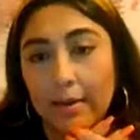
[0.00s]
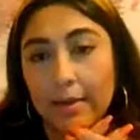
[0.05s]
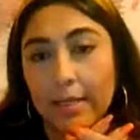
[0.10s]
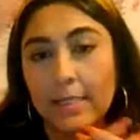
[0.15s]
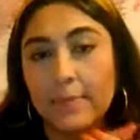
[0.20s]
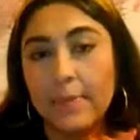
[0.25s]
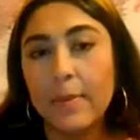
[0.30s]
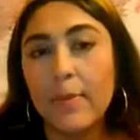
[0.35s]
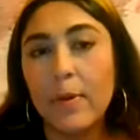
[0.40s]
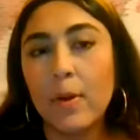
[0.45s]
because
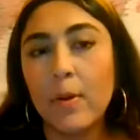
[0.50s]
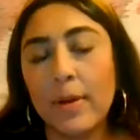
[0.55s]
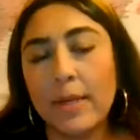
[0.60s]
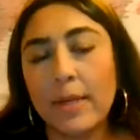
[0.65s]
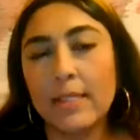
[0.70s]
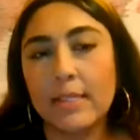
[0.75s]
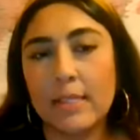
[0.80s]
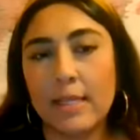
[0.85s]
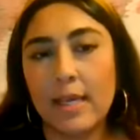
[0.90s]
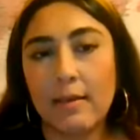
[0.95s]
people want
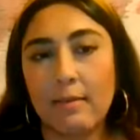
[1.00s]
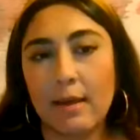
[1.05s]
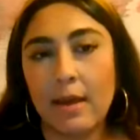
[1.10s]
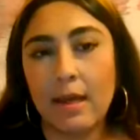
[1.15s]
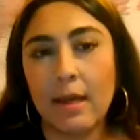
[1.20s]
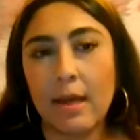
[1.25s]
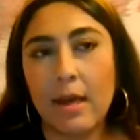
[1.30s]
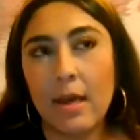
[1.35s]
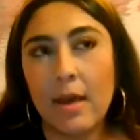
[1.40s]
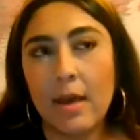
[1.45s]
to say
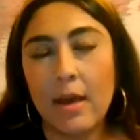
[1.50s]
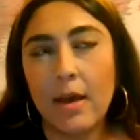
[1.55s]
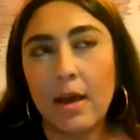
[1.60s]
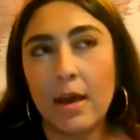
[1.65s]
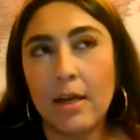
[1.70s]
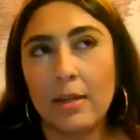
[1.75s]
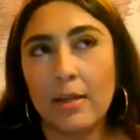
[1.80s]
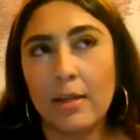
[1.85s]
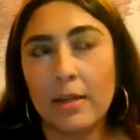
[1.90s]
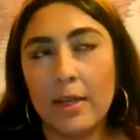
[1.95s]
like
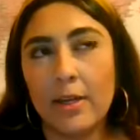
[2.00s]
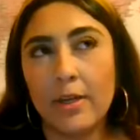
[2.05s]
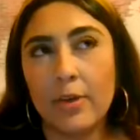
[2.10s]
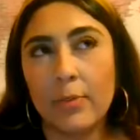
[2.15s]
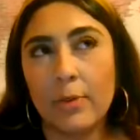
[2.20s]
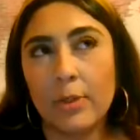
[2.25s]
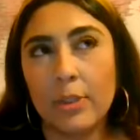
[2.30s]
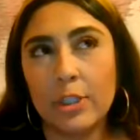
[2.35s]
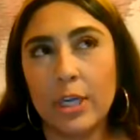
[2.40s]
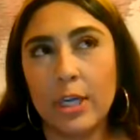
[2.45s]
a leader
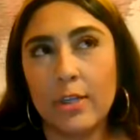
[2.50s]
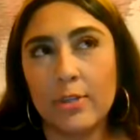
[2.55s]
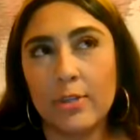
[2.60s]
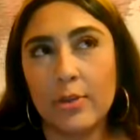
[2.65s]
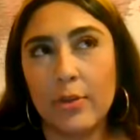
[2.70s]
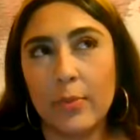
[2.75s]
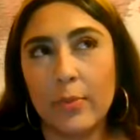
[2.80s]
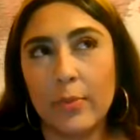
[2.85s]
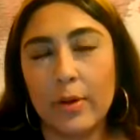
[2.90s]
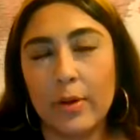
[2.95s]
will change
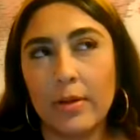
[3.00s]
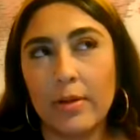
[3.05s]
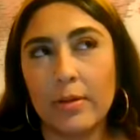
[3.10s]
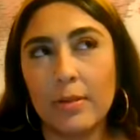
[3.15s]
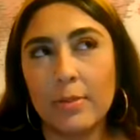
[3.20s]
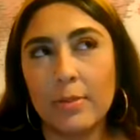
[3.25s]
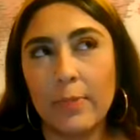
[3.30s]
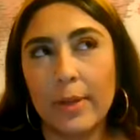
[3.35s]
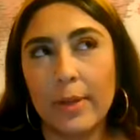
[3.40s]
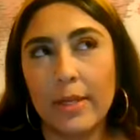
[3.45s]
the
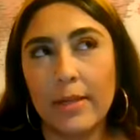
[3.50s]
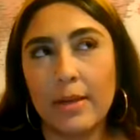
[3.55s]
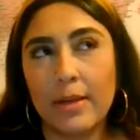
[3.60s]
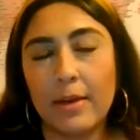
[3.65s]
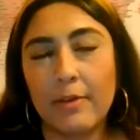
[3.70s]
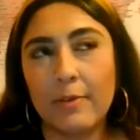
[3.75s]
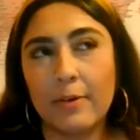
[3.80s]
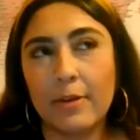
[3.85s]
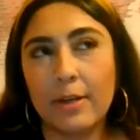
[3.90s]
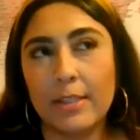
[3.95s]
world, but
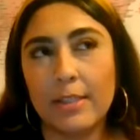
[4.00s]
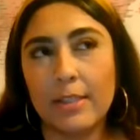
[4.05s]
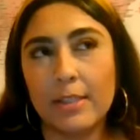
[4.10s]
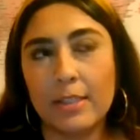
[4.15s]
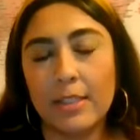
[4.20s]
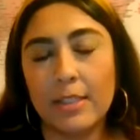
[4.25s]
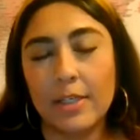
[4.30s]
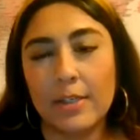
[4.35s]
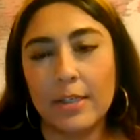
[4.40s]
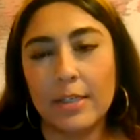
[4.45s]
never
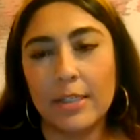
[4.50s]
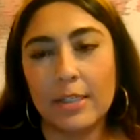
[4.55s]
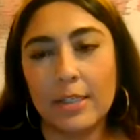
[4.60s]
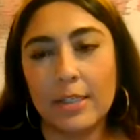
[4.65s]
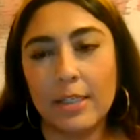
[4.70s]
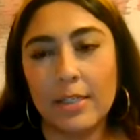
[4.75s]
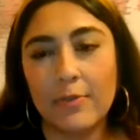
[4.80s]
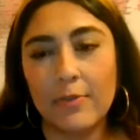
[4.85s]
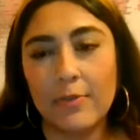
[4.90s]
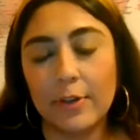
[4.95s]
necessarily
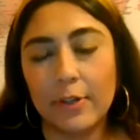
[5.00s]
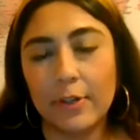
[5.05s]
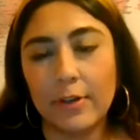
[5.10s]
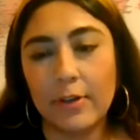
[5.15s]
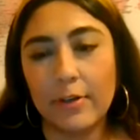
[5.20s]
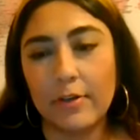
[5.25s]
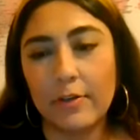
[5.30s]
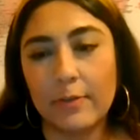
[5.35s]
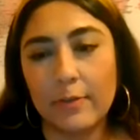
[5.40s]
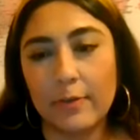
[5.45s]
says for good
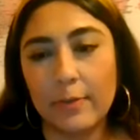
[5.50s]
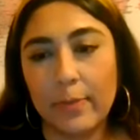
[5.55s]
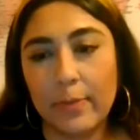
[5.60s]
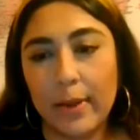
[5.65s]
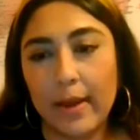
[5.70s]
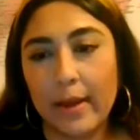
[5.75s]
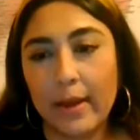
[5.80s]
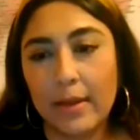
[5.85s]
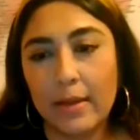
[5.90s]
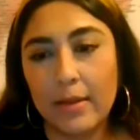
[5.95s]
or for
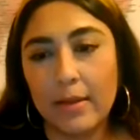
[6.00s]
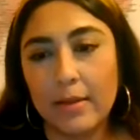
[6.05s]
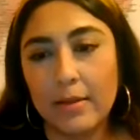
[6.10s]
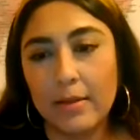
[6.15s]
bad.